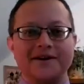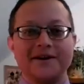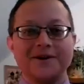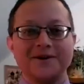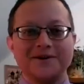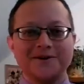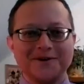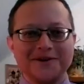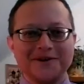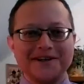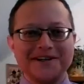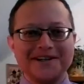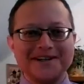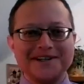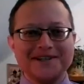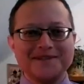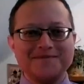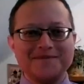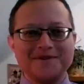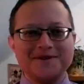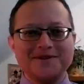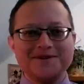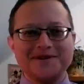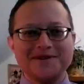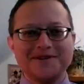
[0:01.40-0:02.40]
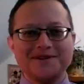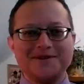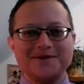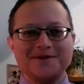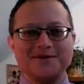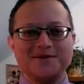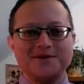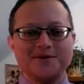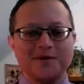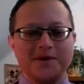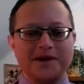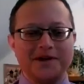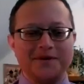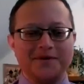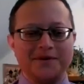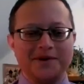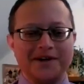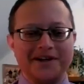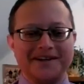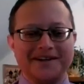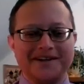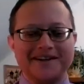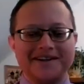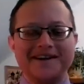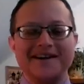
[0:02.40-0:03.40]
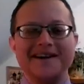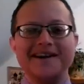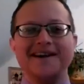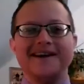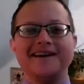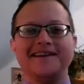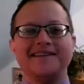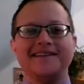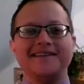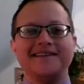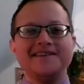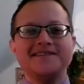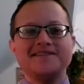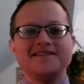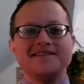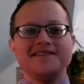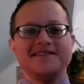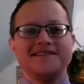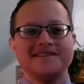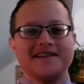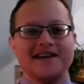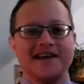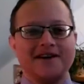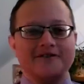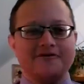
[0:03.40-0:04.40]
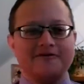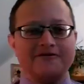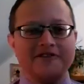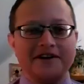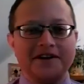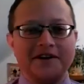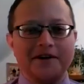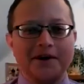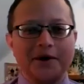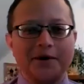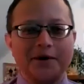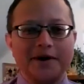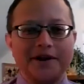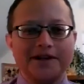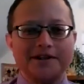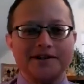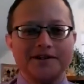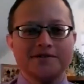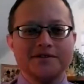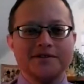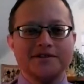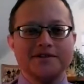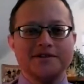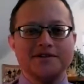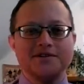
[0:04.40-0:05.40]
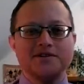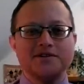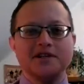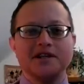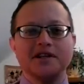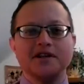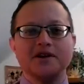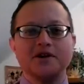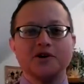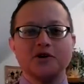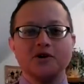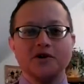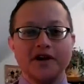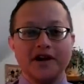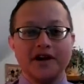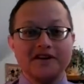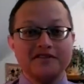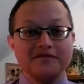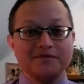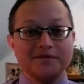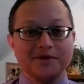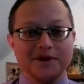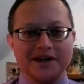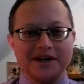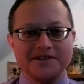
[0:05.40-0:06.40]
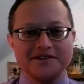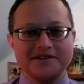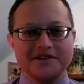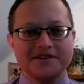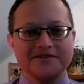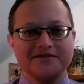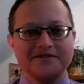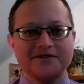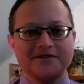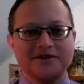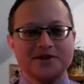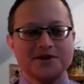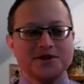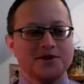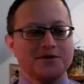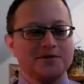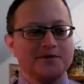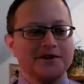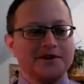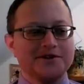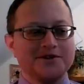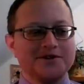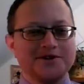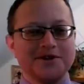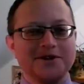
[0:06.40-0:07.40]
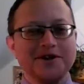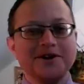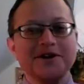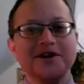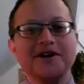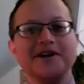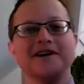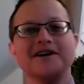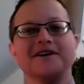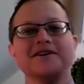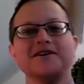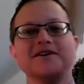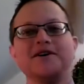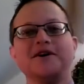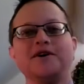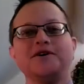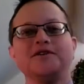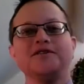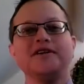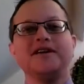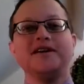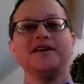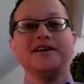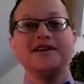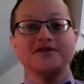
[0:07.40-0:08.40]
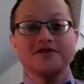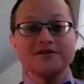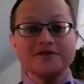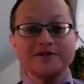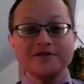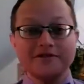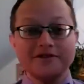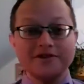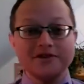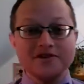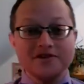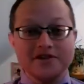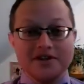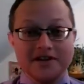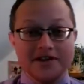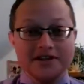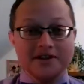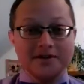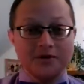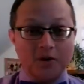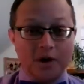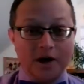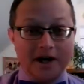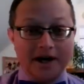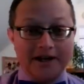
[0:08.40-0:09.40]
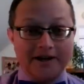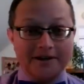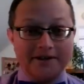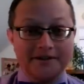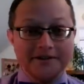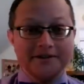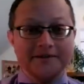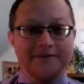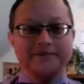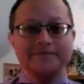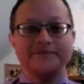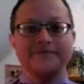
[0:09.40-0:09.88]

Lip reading: Greetings, Music 221. This is a video introducing the creative project for the semester called Intervals in the Wild.